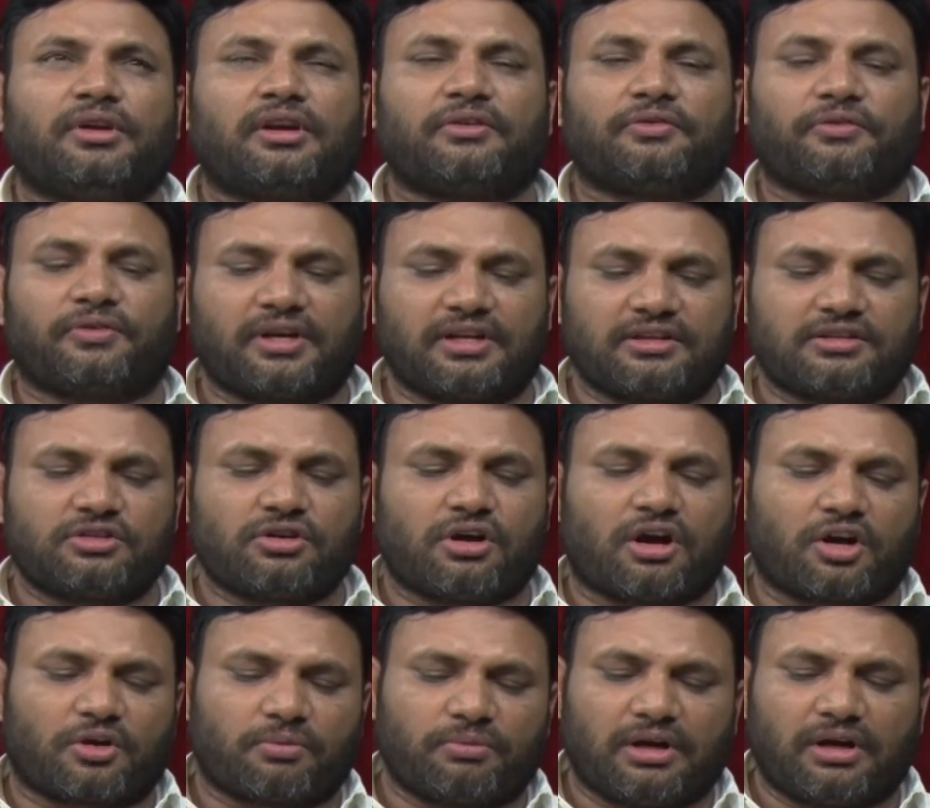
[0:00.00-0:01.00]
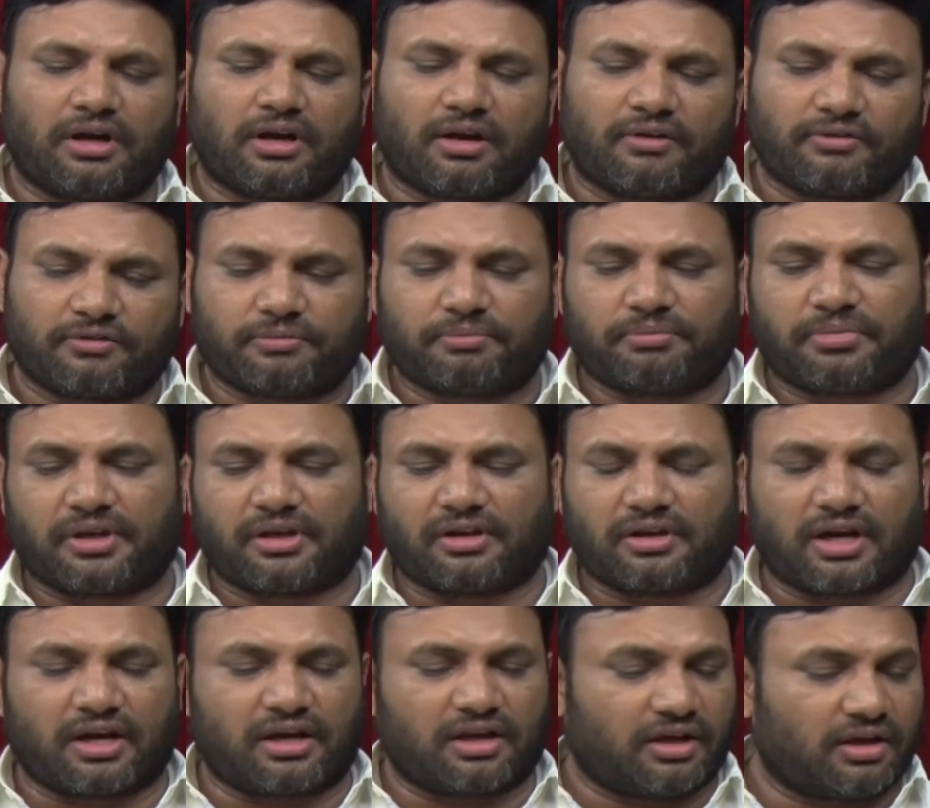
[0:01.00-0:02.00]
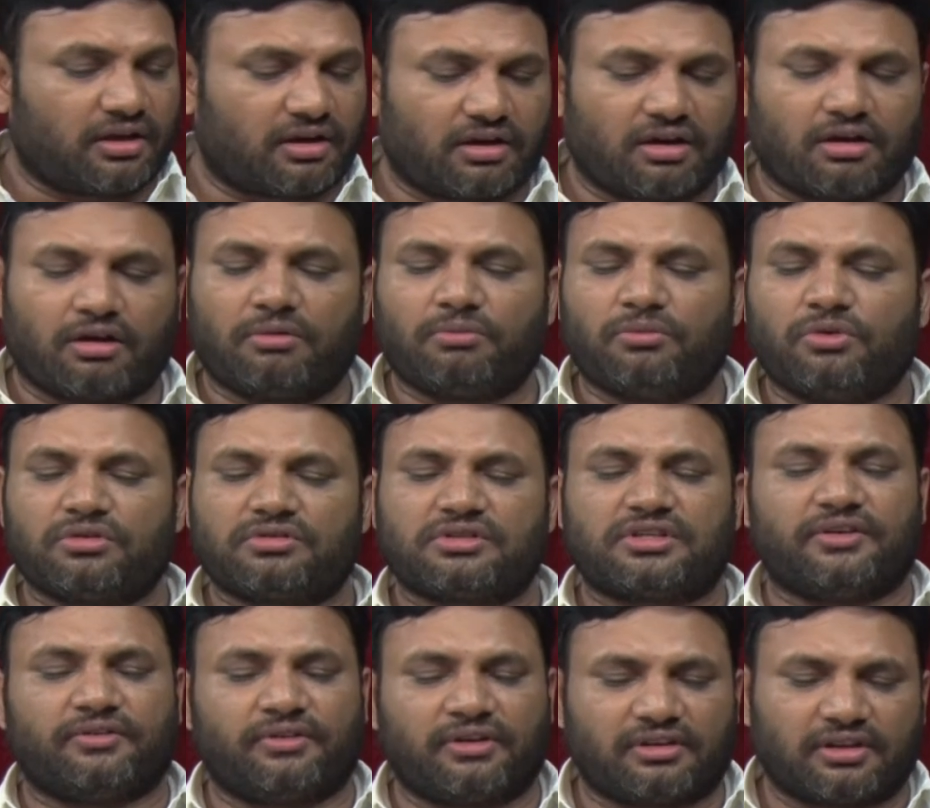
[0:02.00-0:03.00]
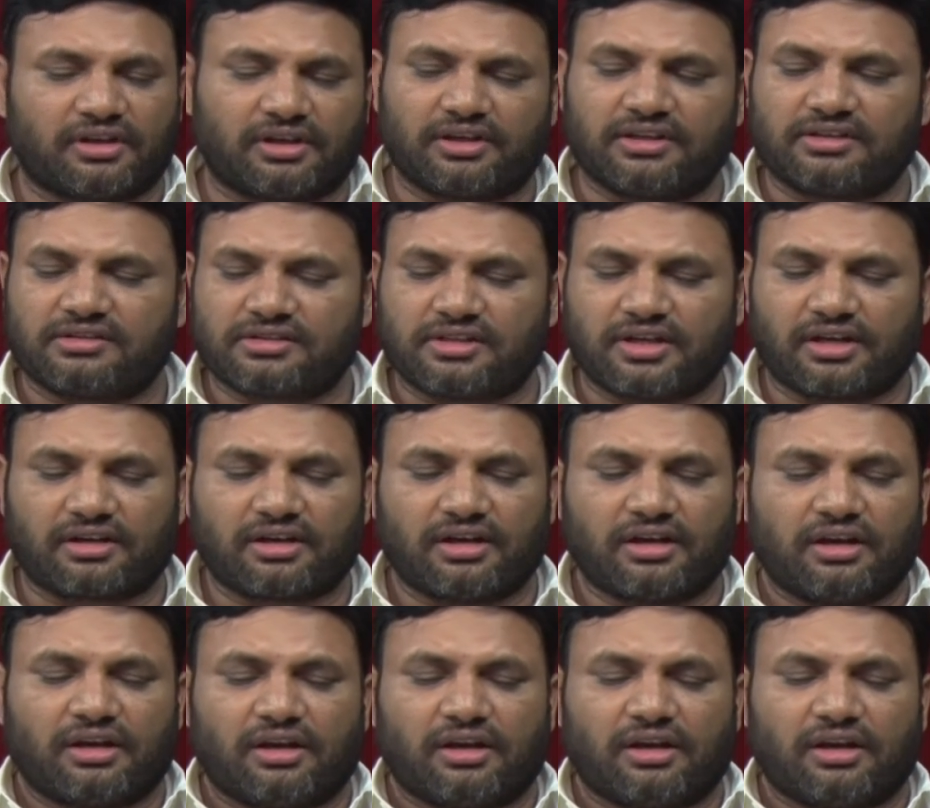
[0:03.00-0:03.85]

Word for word: reference document of spring and here almost everything is there.